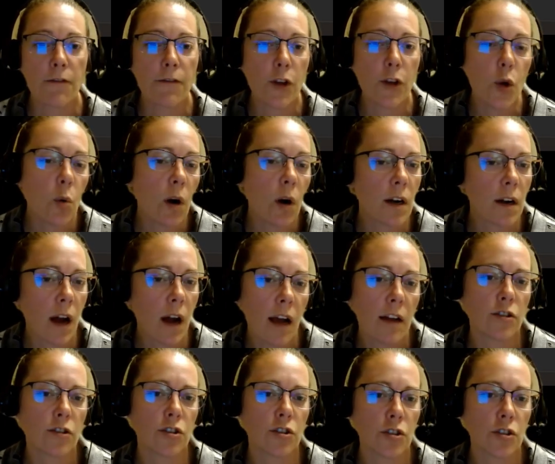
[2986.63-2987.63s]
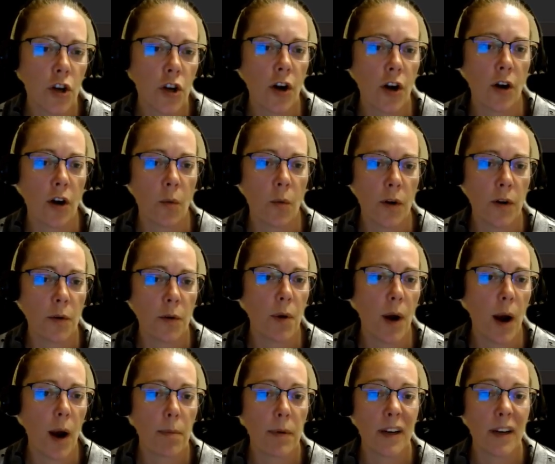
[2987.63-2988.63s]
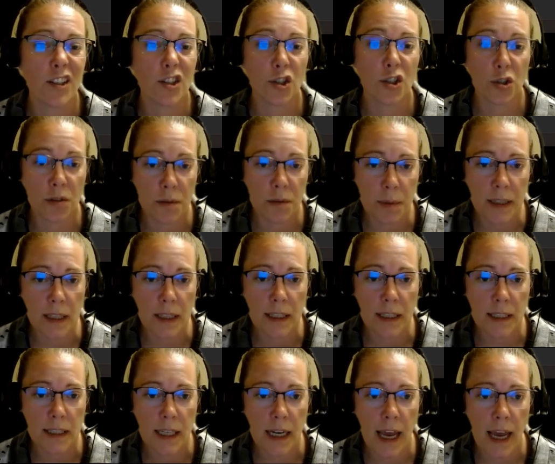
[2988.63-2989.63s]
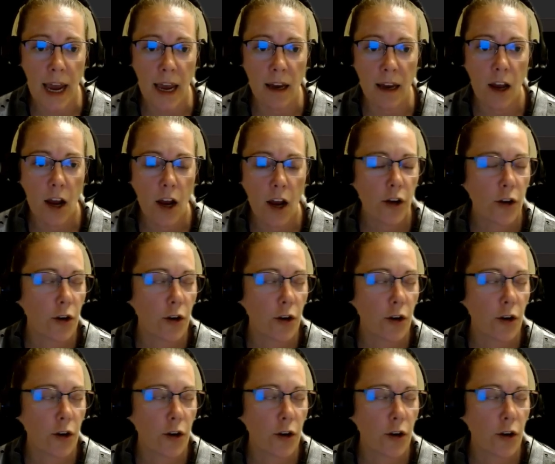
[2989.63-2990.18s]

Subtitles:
If you are not sure what a property should be listed at,